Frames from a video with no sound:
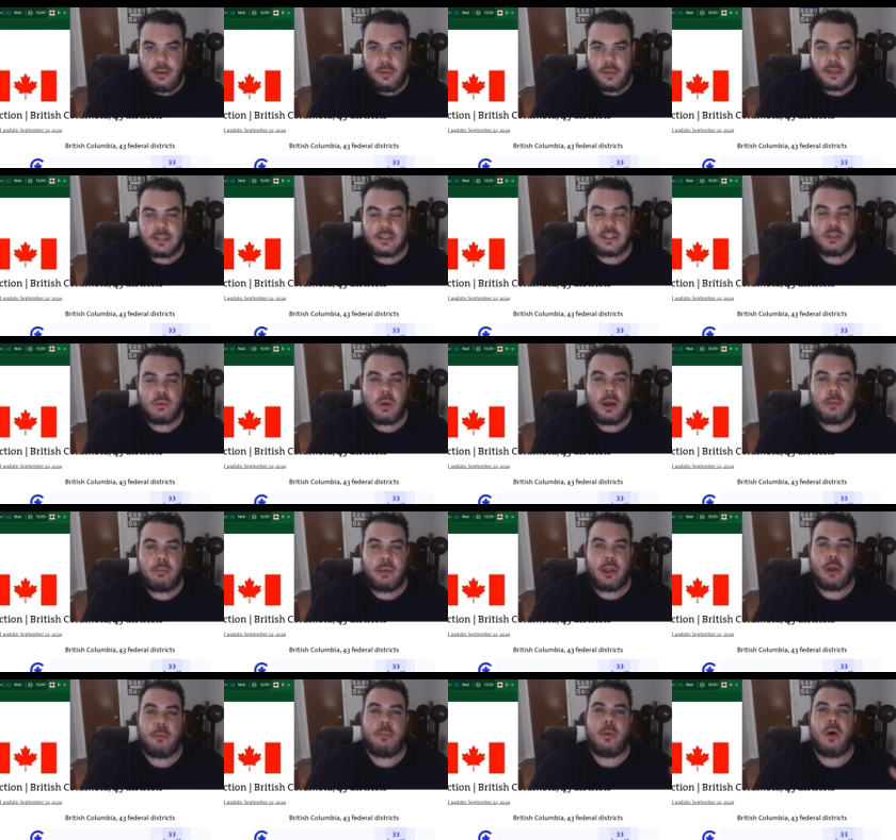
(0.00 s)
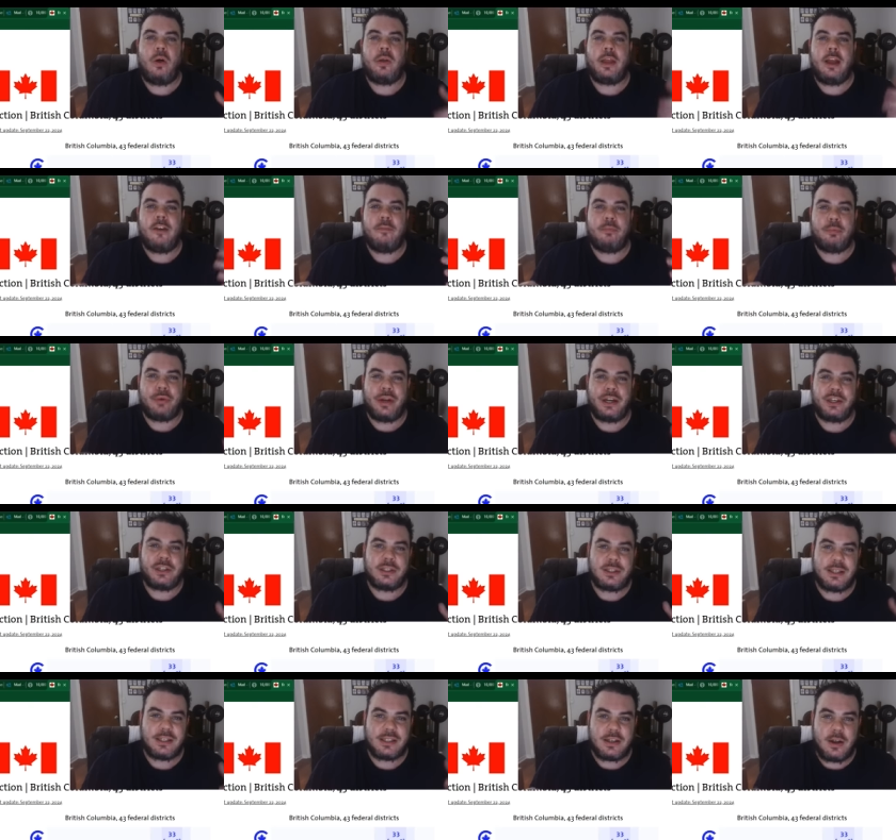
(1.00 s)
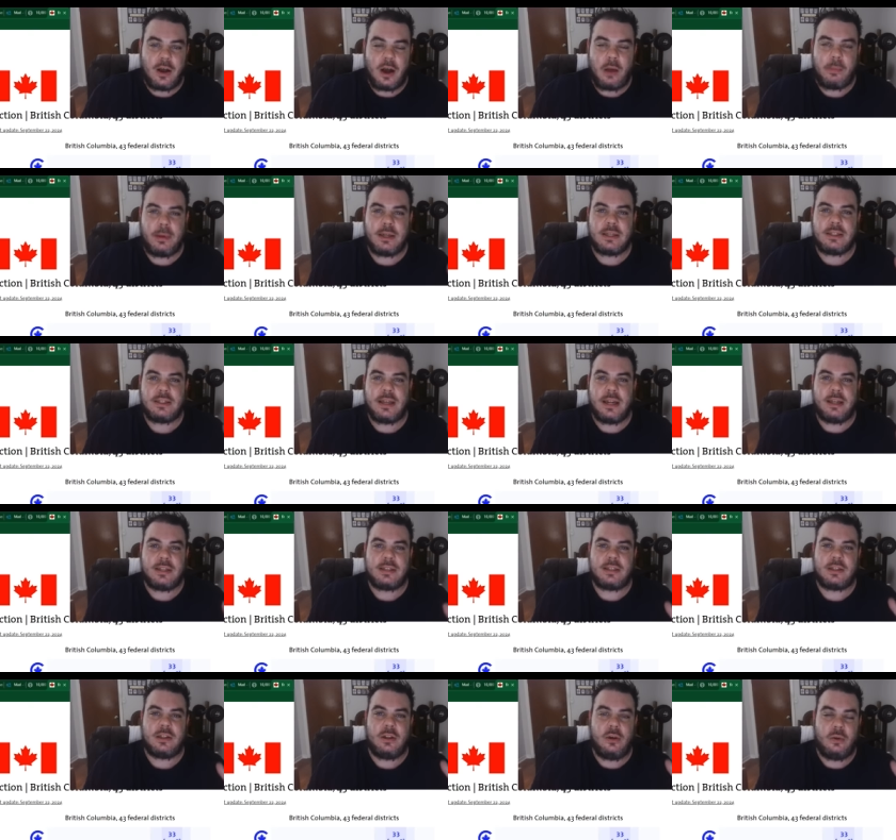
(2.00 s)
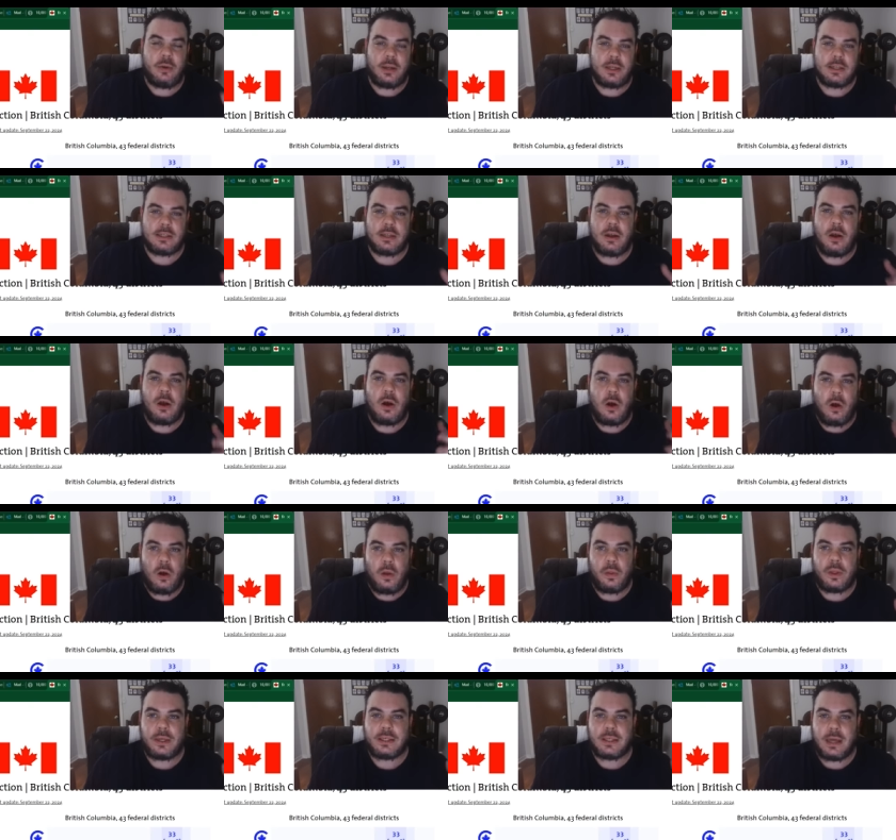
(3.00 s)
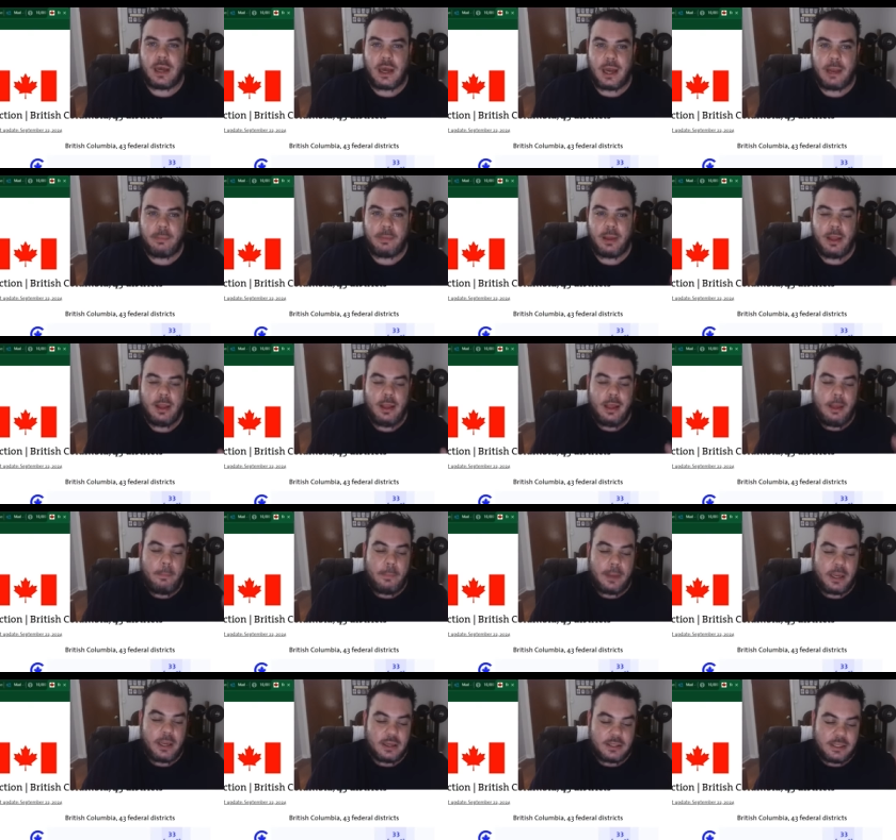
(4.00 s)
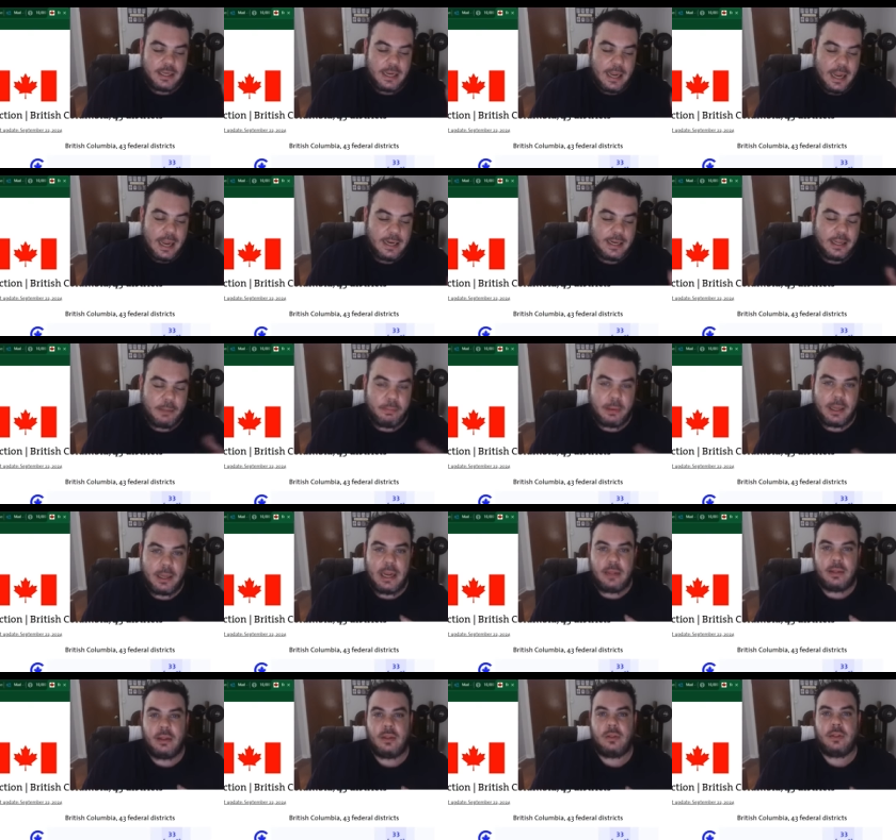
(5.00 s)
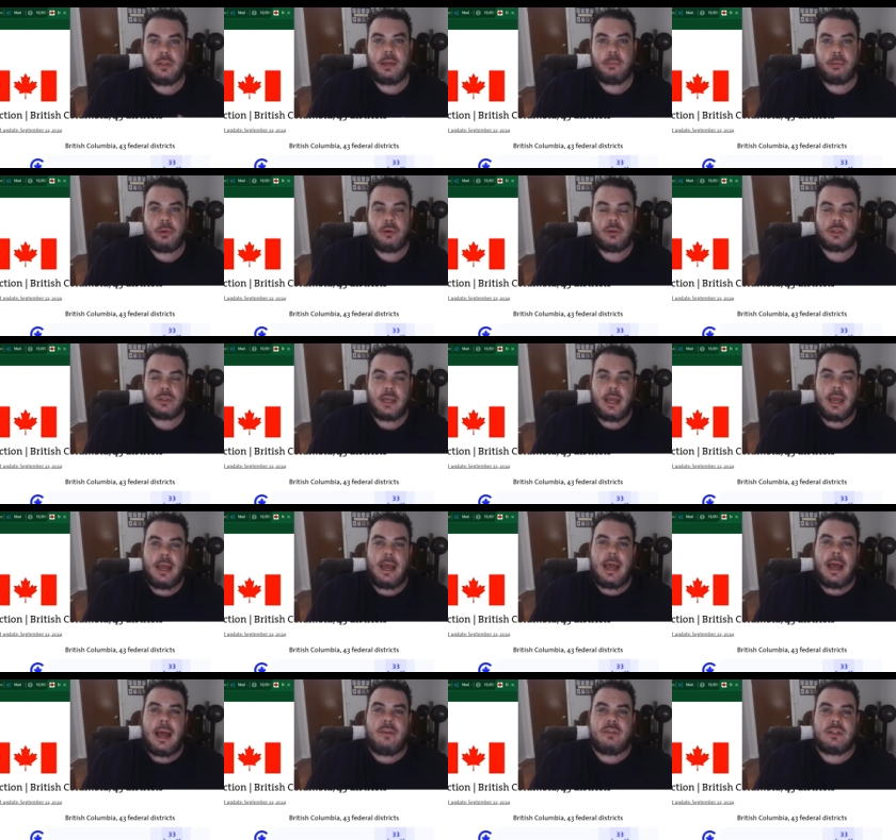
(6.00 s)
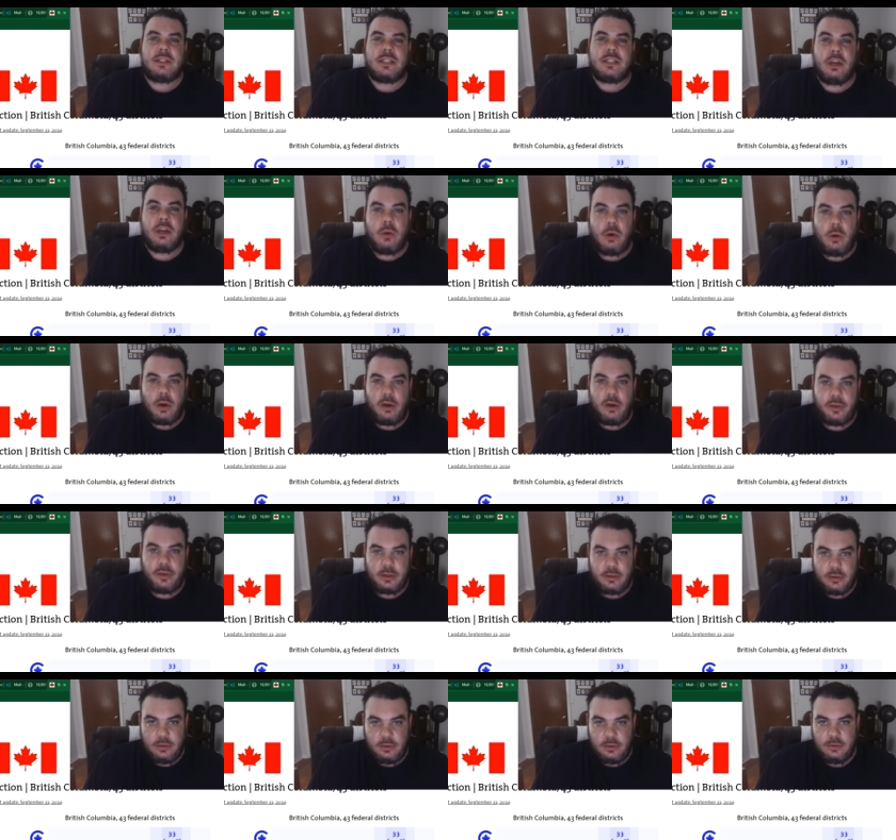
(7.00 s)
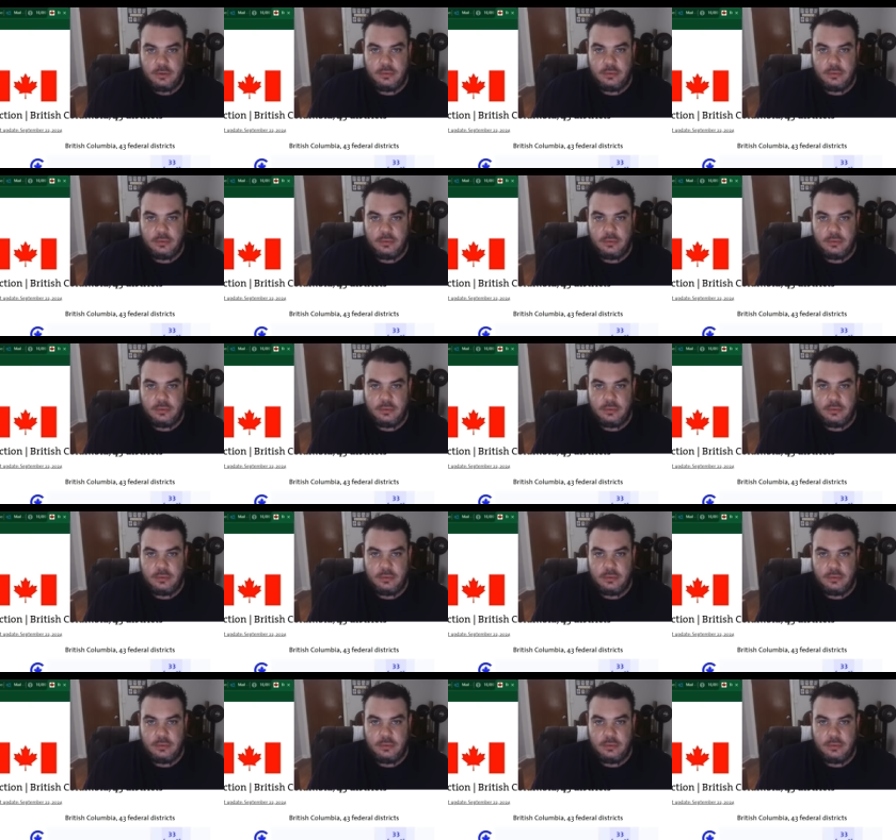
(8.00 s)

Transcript: this is why Pierre Polyev preaches his common sense slogans all the time because the NDP and the Liberals have zero of it.